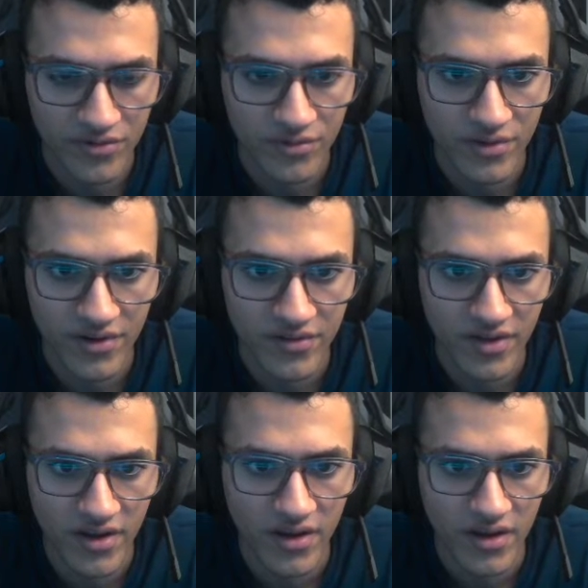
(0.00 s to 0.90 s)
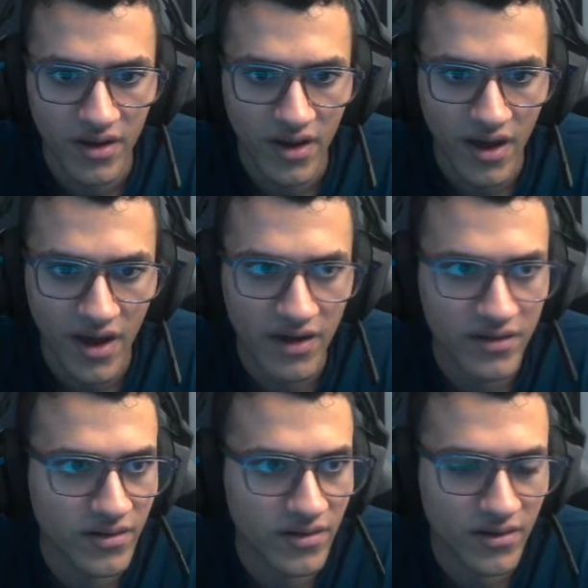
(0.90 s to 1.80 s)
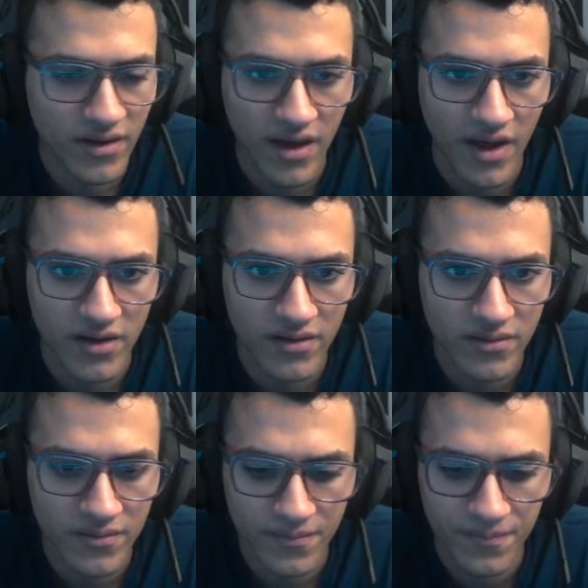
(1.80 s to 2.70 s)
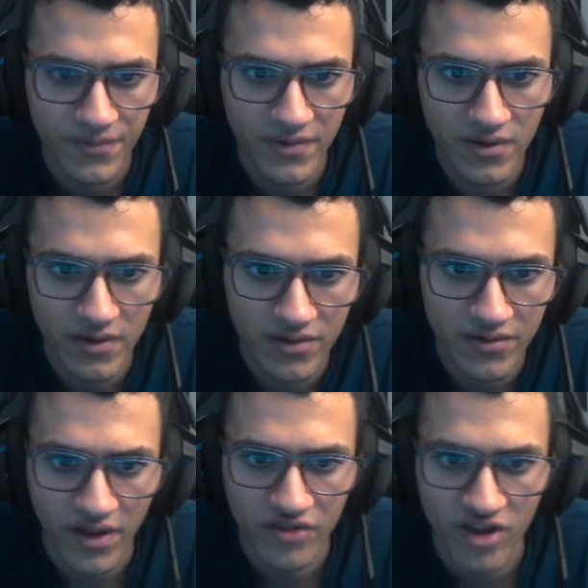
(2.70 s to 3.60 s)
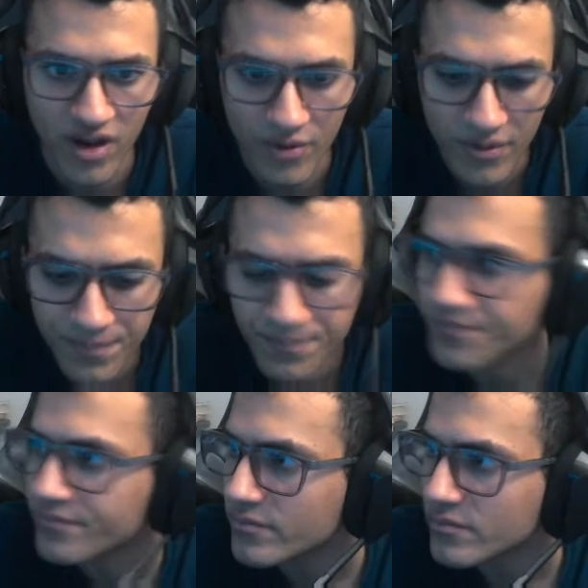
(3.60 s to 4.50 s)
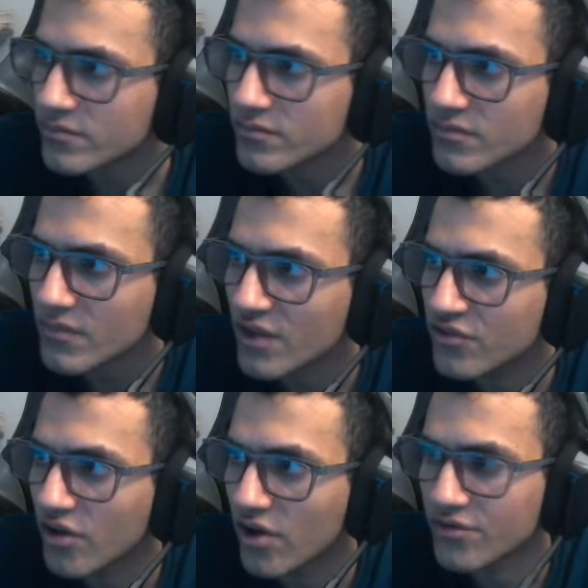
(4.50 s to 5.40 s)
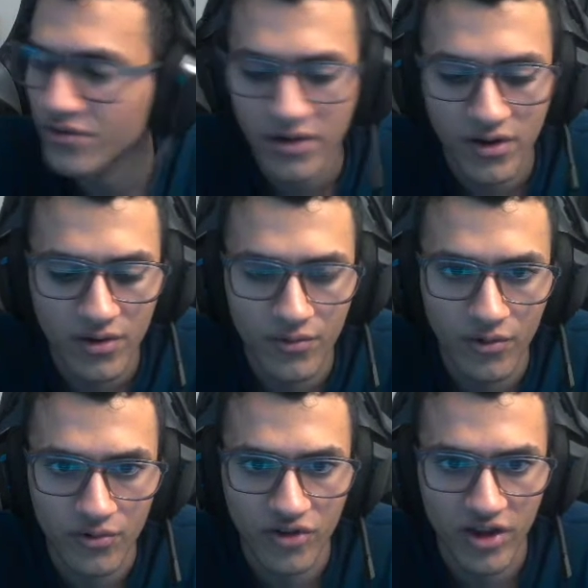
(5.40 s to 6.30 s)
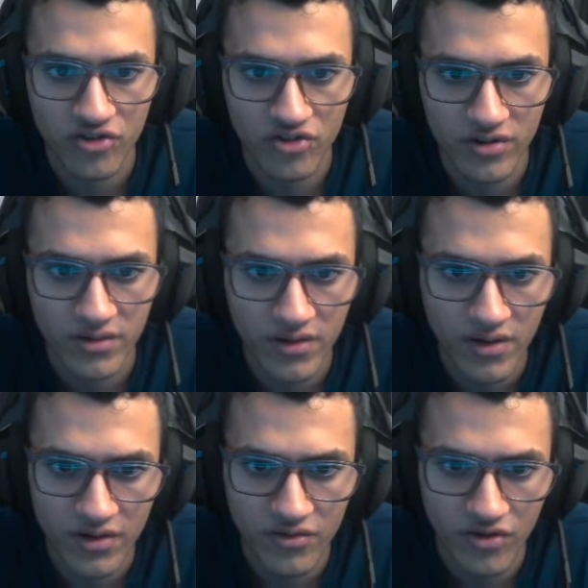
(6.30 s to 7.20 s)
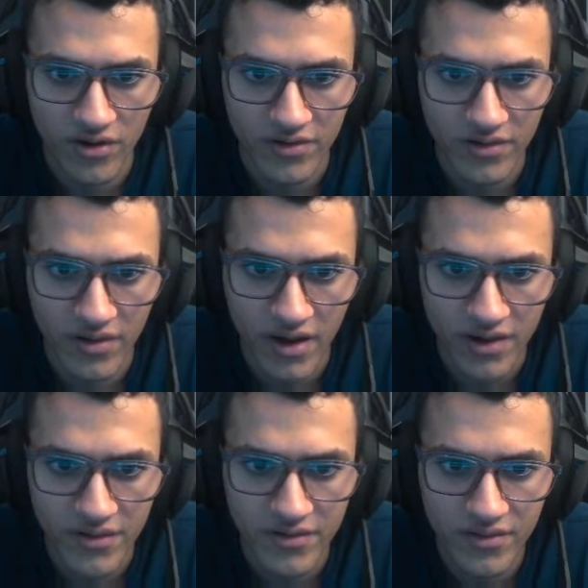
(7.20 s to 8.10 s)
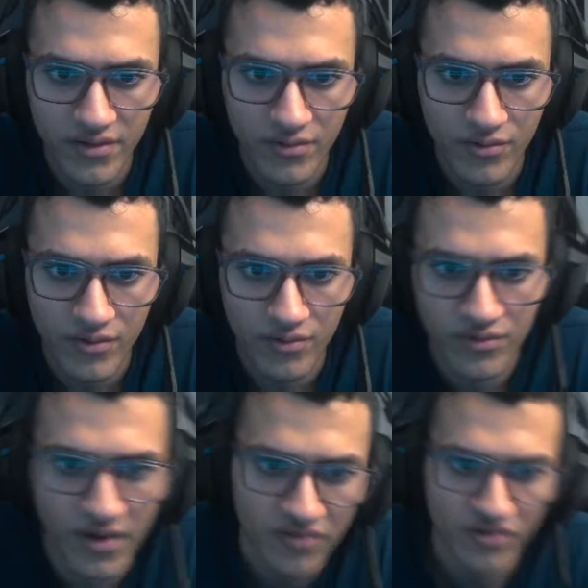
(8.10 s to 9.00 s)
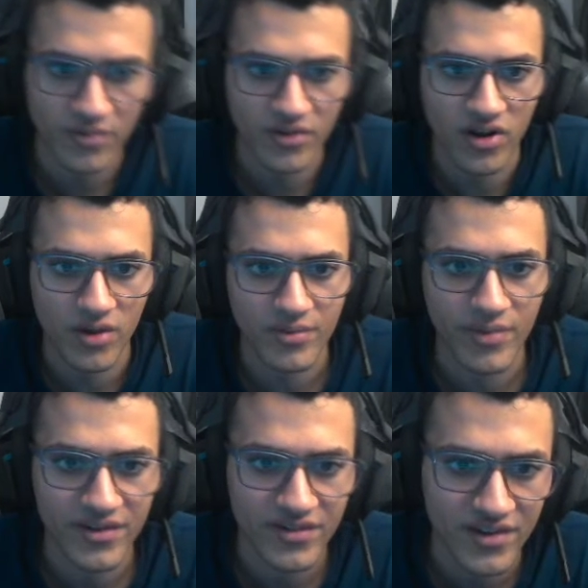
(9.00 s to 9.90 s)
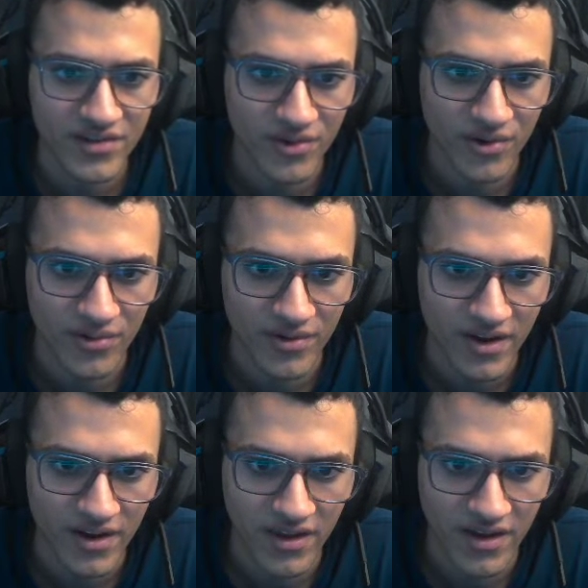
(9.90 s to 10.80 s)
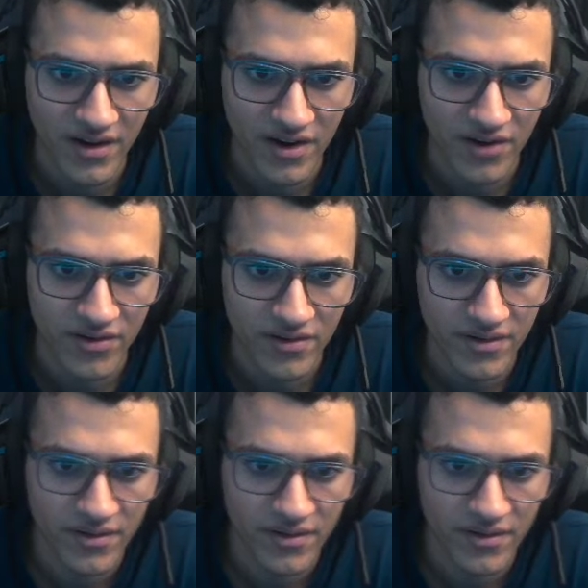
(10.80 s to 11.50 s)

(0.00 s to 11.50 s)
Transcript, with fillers: So we're gonna say at head slash camera dot rotation dot x rotation. I'm gonna copy paste that so I don't get an error.